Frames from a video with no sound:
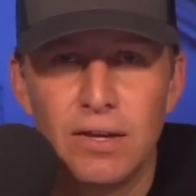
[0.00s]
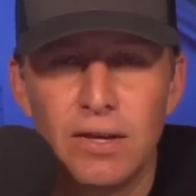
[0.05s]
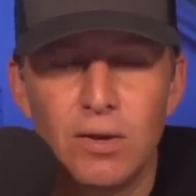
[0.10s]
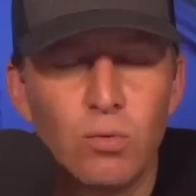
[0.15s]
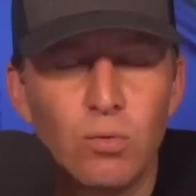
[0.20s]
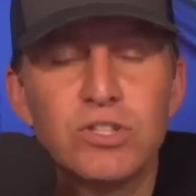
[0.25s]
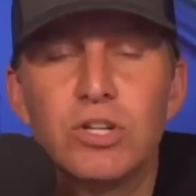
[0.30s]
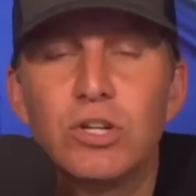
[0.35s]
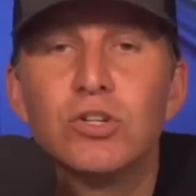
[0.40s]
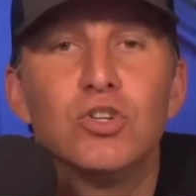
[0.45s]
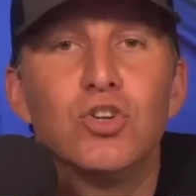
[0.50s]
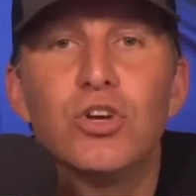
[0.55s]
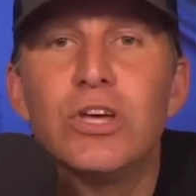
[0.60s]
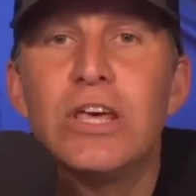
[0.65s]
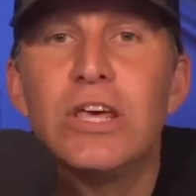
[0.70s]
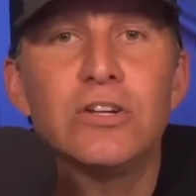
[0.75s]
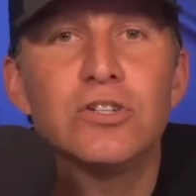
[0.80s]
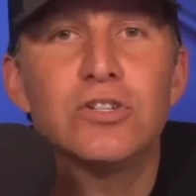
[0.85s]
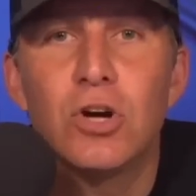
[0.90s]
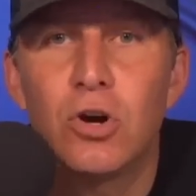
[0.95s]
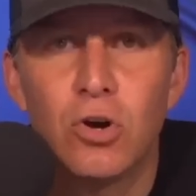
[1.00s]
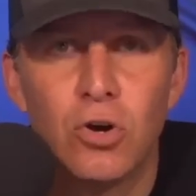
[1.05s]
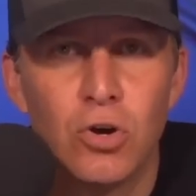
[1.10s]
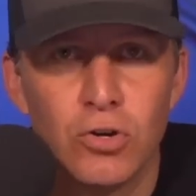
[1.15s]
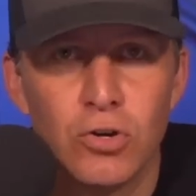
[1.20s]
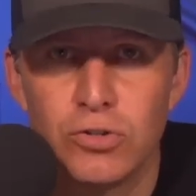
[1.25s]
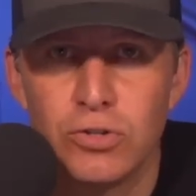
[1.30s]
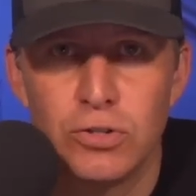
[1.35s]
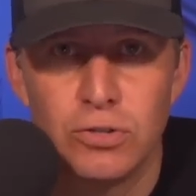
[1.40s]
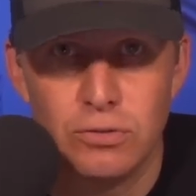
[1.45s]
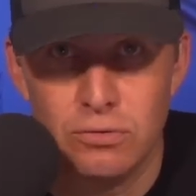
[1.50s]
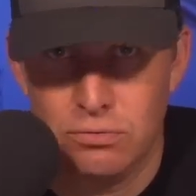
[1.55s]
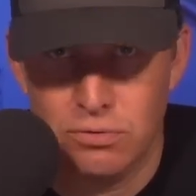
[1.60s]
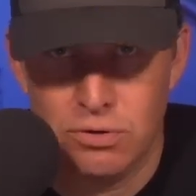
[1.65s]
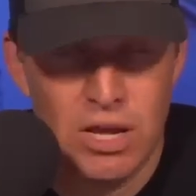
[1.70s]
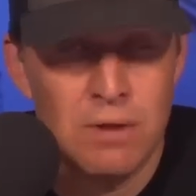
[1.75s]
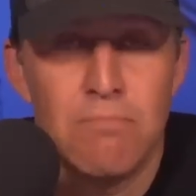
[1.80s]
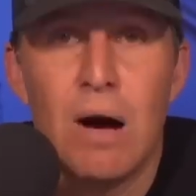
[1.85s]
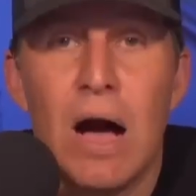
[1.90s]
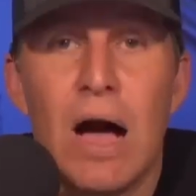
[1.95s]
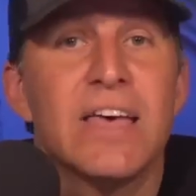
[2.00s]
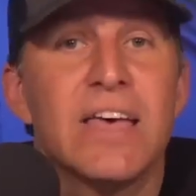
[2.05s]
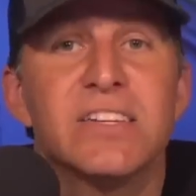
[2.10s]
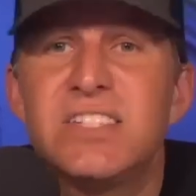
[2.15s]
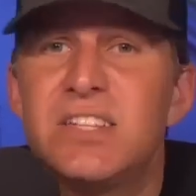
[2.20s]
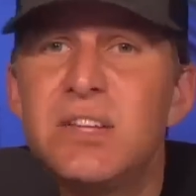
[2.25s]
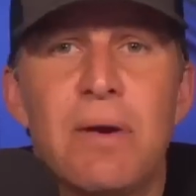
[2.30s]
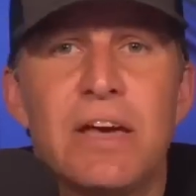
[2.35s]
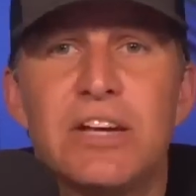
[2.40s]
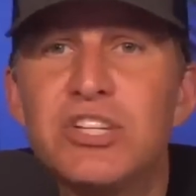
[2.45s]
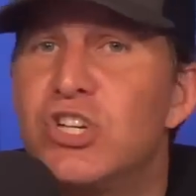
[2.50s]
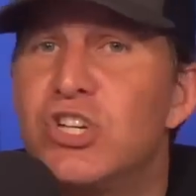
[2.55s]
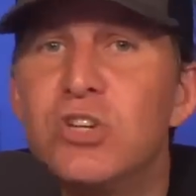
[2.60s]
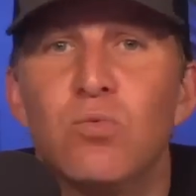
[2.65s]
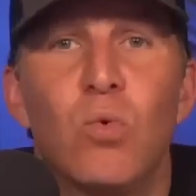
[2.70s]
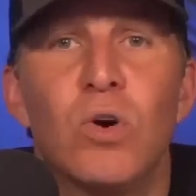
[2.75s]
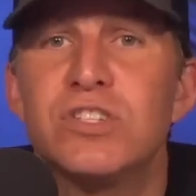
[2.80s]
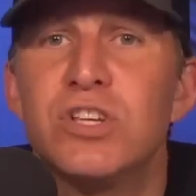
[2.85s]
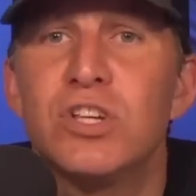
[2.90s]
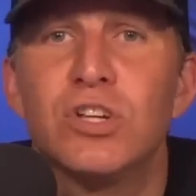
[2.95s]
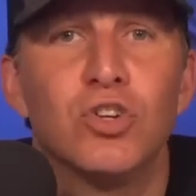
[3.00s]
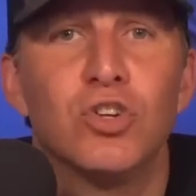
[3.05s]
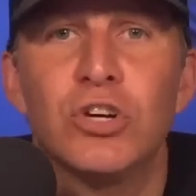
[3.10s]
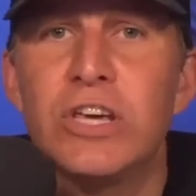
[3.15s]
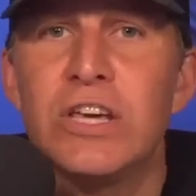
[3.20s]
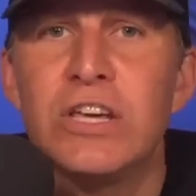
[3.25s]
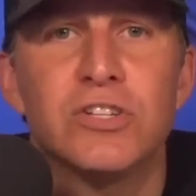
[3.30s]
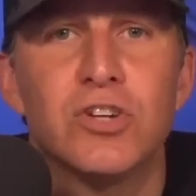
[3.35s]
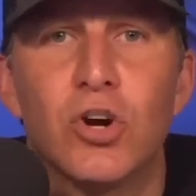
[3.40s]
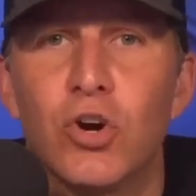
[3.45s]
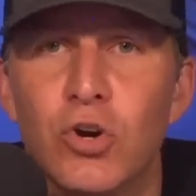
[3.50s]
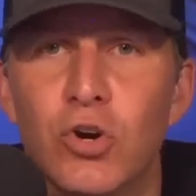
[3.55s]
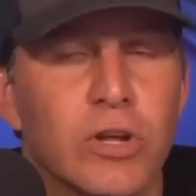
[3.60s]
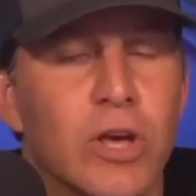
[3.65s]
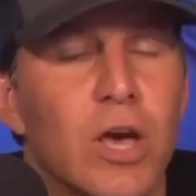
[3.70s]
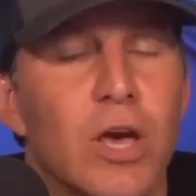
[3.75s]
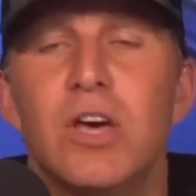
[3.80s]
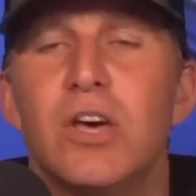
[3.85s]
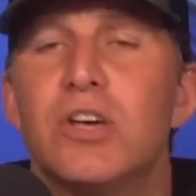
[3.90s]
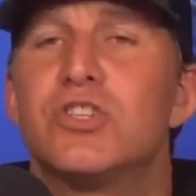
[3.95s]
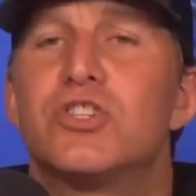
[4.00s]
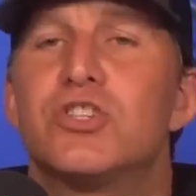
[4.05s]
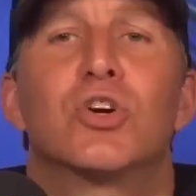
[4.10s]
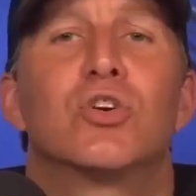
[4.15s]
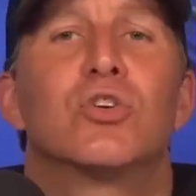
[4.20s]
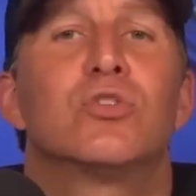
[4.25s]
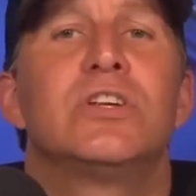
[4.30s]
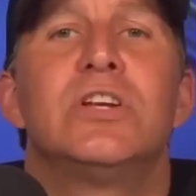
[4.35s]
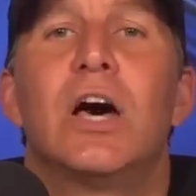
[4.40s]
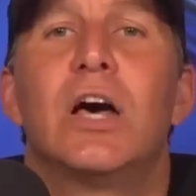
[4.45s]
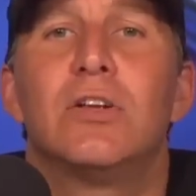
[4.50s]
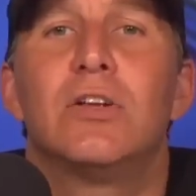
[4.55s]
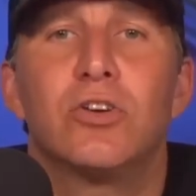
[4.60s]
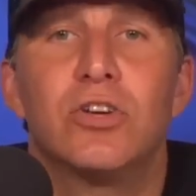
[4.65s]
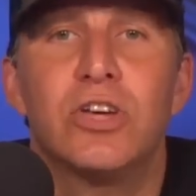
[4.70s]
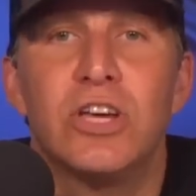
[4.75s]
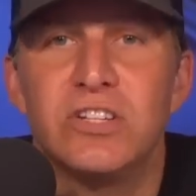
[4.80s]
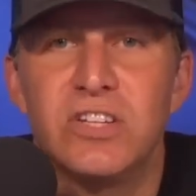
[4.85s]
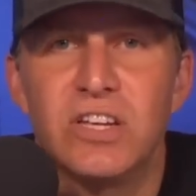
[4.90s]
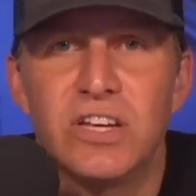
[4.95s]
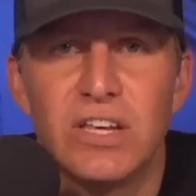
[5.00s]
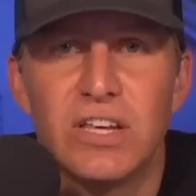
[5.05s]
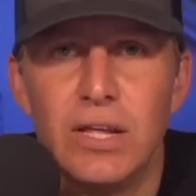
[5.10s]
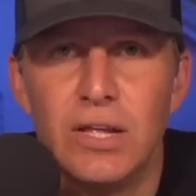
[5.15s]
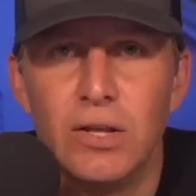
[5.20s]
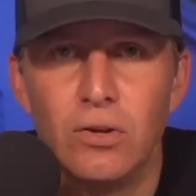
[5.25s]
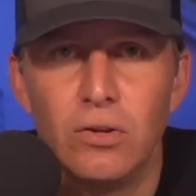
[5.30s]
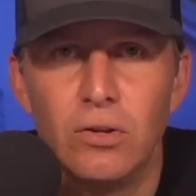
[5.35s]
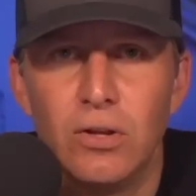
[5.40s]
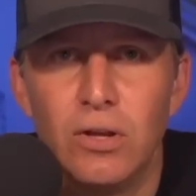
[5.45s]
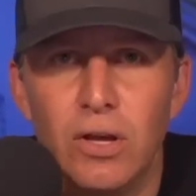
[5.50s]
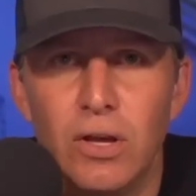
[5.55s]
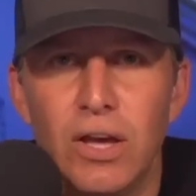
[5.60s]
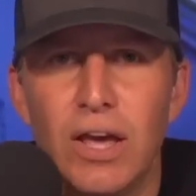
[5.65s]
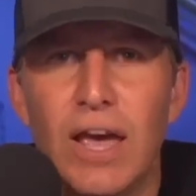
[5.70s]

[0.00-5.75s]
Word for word: He wasn't looking to hurt. In my estimation, he wasn't looking to hurt, certainly not looking to kill.